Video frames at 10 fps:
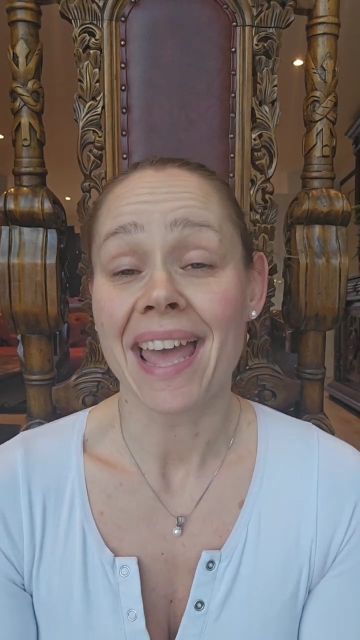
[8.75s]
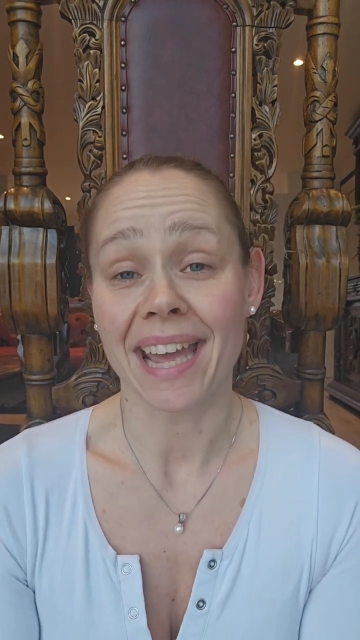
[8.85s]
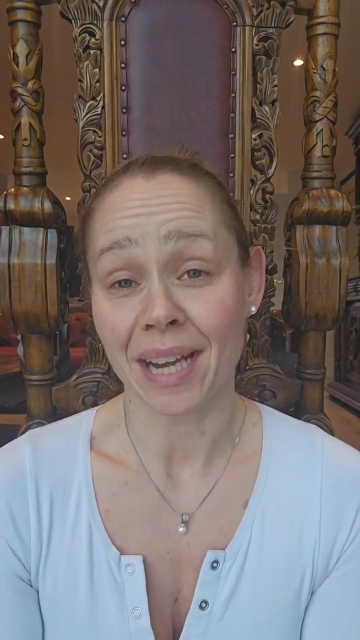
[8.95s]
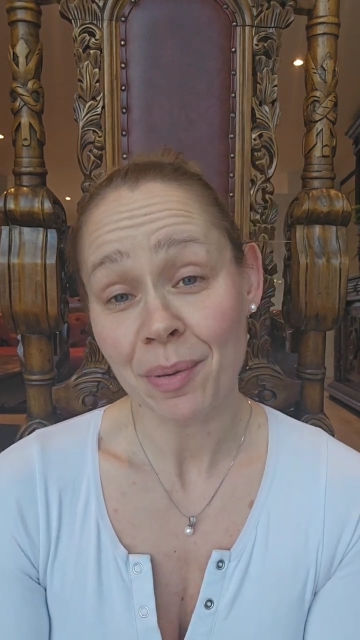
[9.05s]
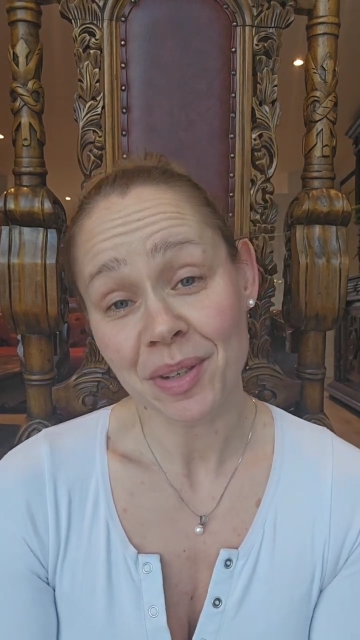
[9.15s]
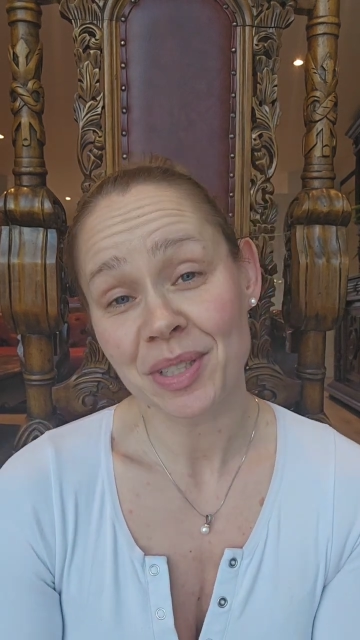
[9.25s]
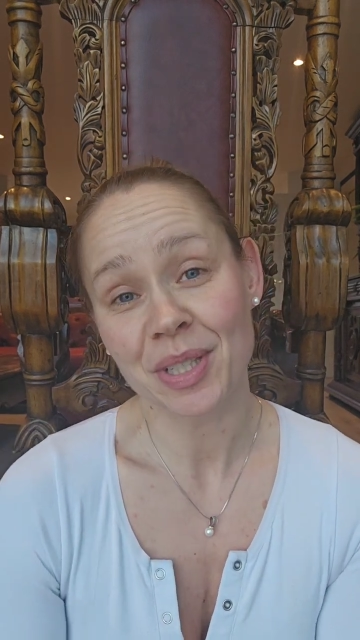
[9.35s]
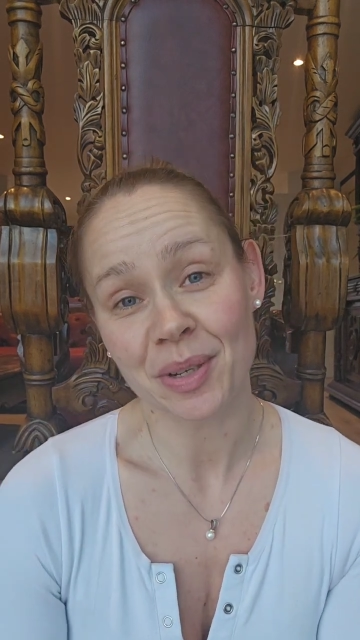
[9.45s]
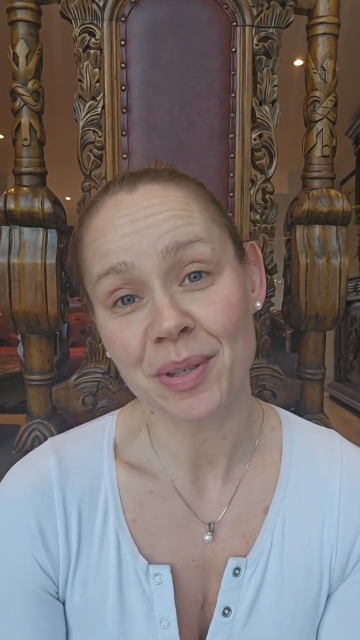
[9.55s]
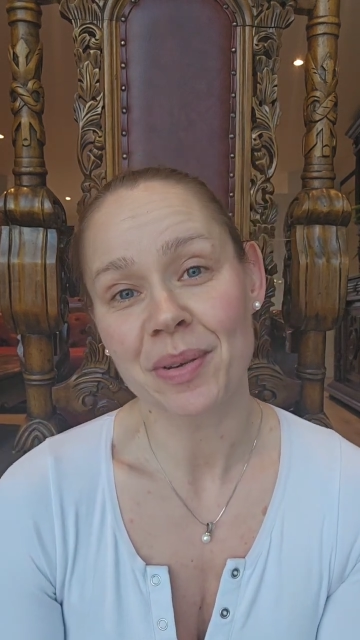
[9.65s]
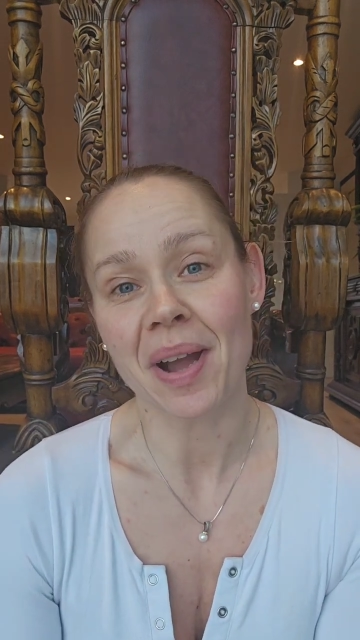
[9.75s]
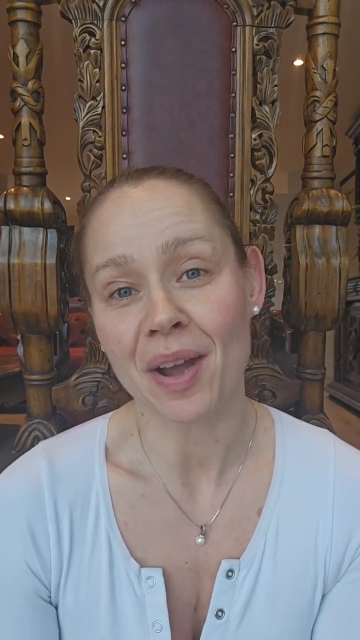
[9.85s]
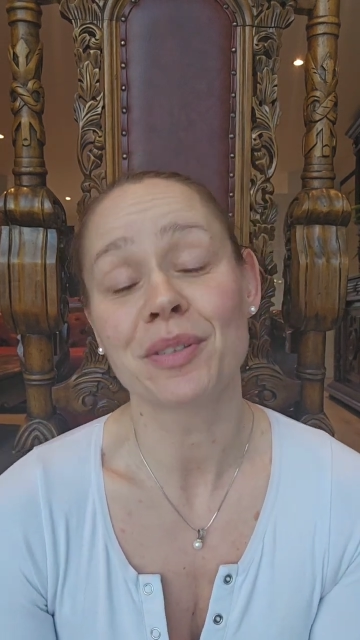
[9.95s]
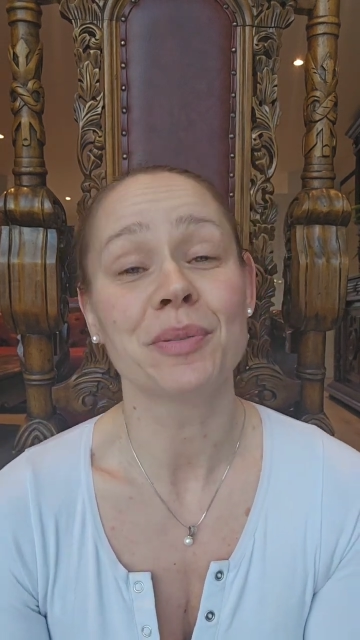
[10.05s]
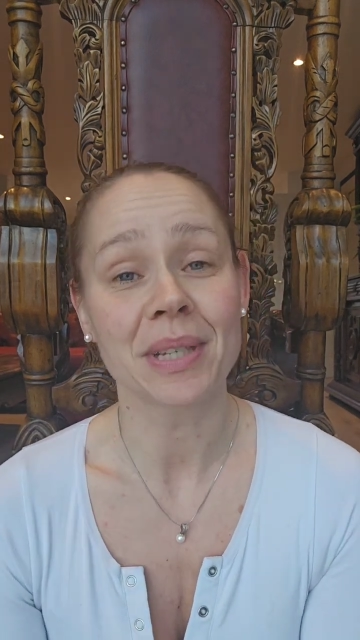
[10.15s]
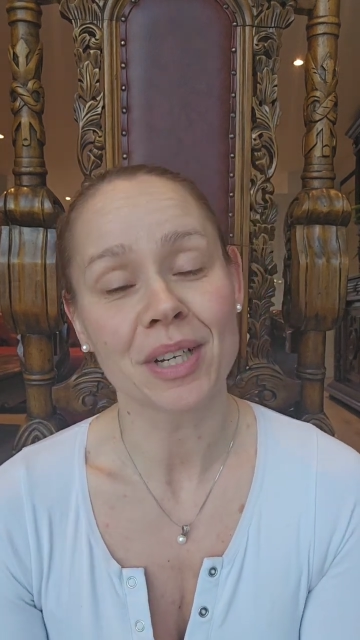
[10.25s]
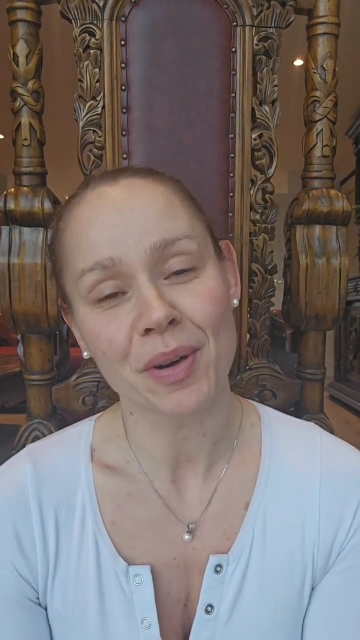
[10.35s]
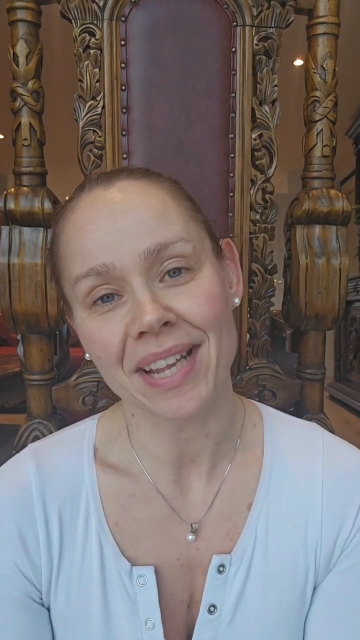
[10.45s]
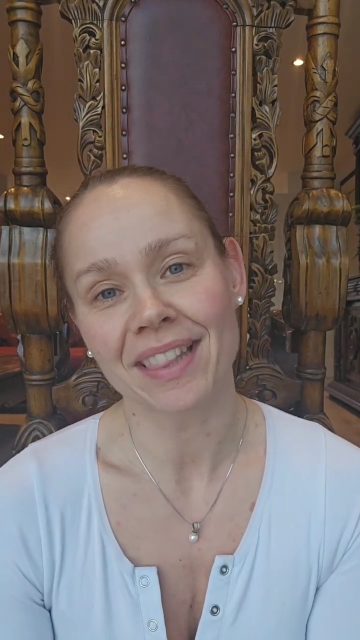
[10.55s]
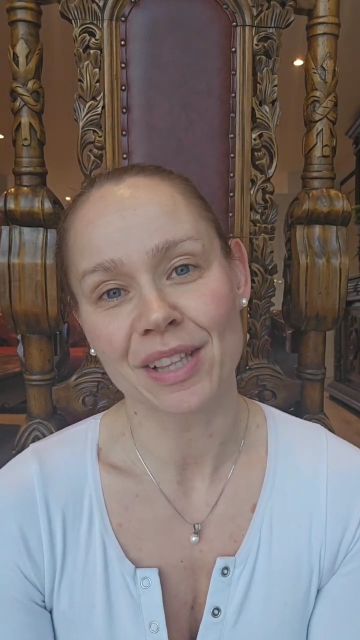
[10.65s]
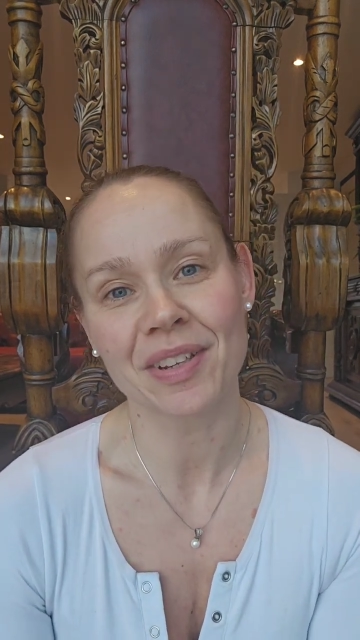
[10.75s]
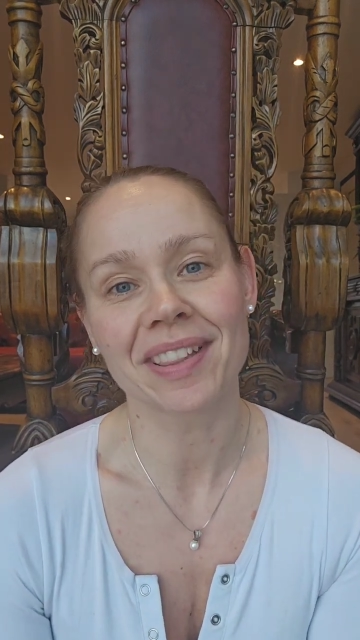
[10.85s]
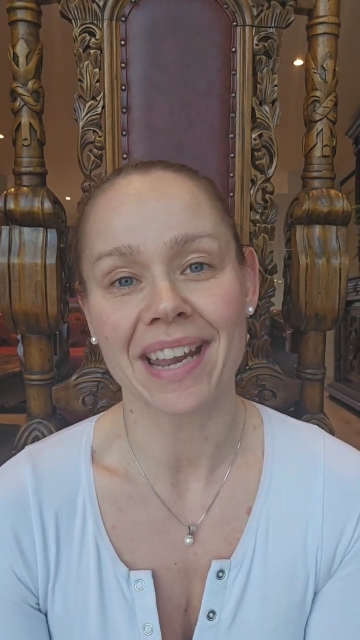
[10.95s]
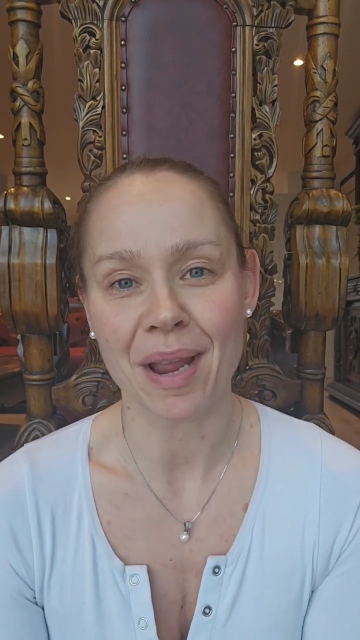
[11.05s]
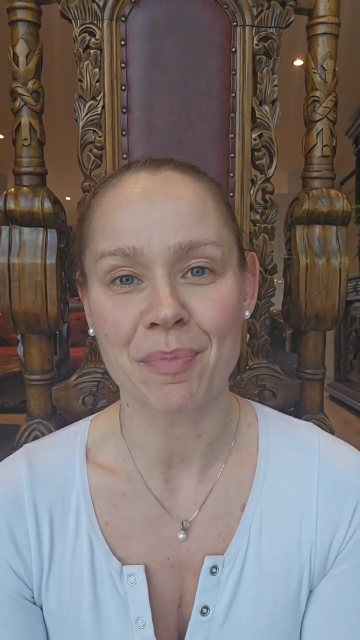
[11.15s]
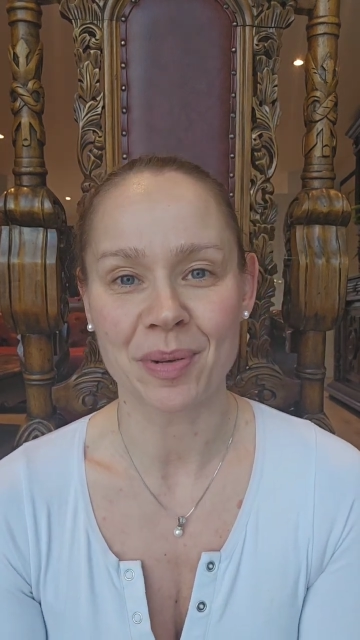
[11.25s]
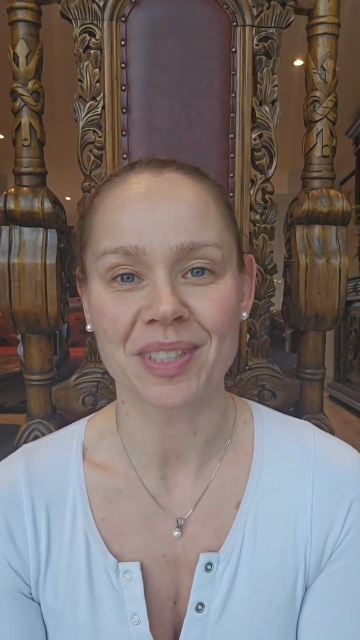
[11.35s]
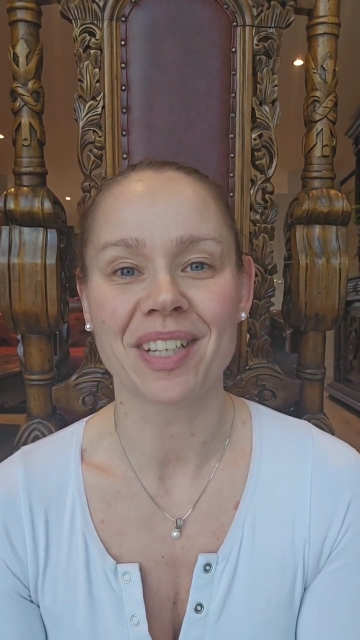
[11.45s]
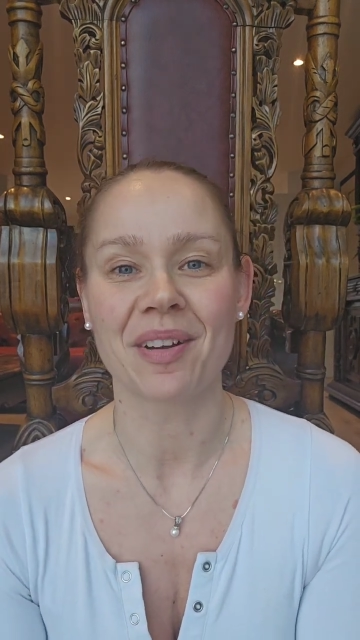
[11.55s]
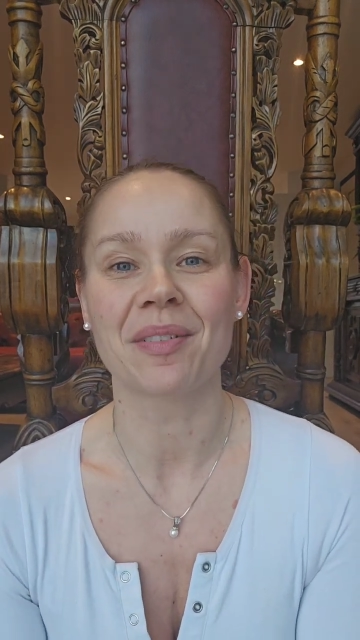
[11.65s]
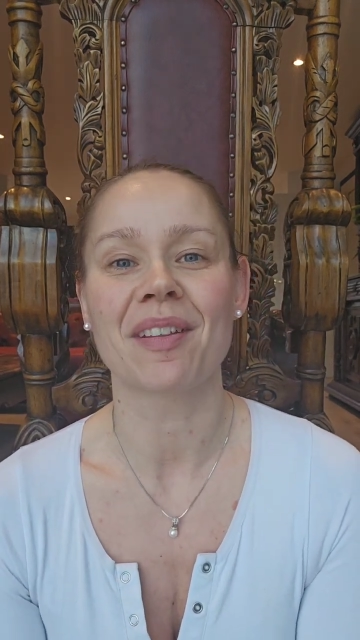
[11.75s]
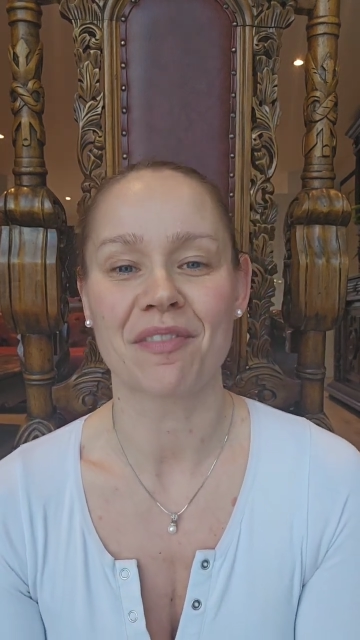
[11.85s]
And I'm going to show you how to recreate the look that I posted on